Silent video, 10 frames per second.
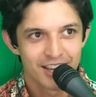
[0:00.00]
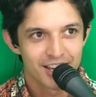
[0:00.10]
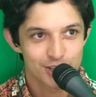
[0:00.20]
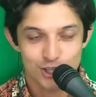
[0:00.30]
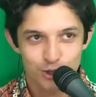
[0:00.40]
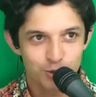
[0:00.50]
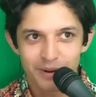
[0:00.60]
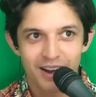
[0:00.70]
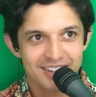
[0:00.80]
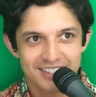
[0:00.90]

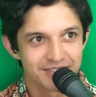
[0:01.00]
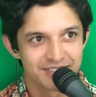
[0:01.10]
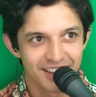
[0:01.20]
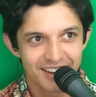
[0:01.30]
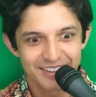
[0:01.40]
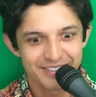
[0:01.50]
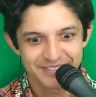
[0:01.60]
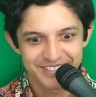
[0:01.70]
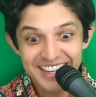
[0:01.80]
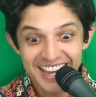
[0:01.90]
shoebox of love,
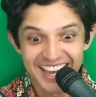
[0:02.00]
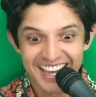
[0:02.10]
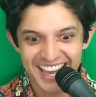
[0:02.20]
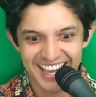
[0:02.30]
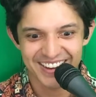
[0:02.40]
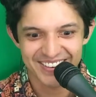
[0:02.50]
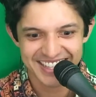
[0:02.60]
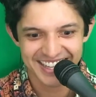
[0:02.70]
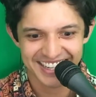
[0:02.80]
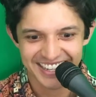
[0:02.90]
and I was
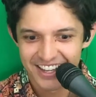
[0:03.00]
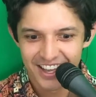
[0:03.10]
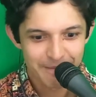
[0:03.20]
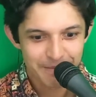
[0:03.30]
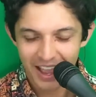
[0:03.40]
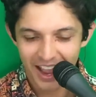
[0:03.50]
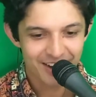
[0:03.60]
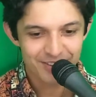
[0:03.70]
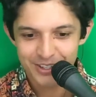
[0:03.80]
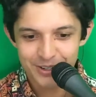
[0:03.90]
like, I
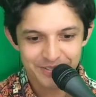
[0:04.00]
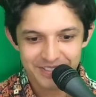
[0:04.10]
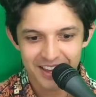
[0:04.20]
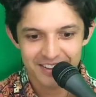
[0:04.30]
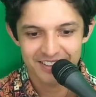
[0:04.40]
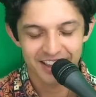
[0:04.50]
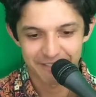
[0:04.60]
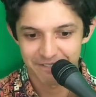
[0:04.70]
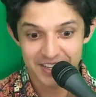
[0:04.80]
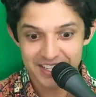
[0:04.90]
don't know if that like
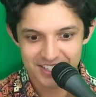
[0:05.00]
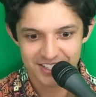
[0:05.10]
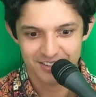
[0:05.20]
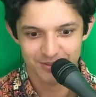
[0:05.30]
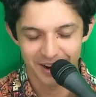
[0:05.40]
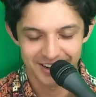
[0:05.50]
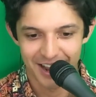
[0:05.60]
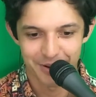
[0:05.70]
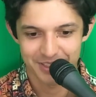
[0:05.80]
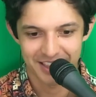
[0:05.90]
fits right
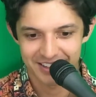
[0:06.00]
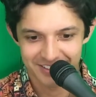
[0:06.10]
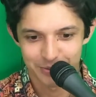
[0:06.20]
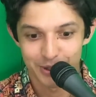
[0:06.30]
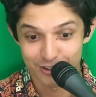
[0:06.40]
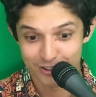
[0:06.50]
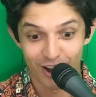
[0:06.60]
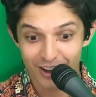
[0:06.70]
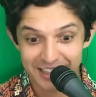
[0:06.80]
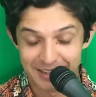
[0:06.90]
now with like what you're
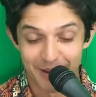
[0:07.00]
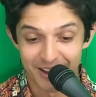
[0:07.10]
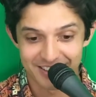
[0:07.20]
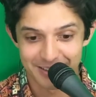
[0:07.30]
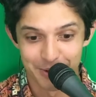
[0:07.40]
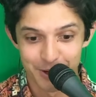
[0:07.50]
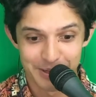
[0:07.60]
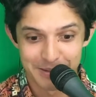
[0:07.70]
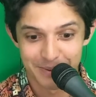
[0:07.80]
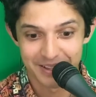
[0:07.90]
talking about at the
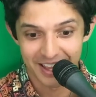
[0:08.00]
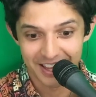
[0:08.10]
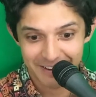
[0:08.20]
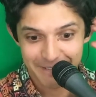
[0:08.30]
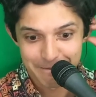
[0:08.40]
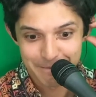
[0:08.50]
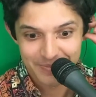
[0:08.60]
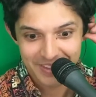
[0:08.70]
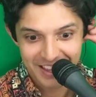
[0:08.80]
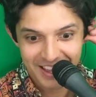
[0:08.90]
moment, but like,
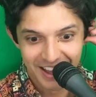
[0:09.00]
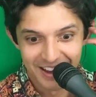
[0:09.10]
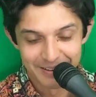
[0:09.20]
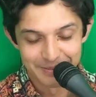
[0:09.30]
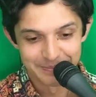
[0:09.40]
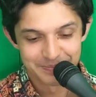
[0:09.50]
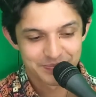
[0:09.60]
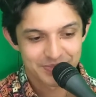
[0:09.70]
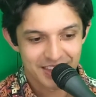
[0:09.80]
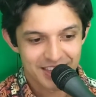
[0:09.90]
um,
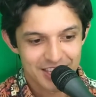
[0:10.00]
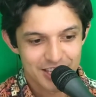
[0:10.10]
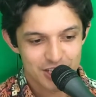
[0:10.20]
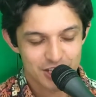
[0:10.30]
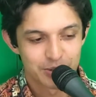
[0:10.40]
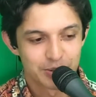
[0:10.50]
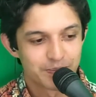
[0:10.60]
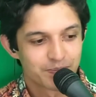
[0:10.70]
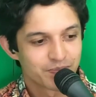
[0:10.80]
so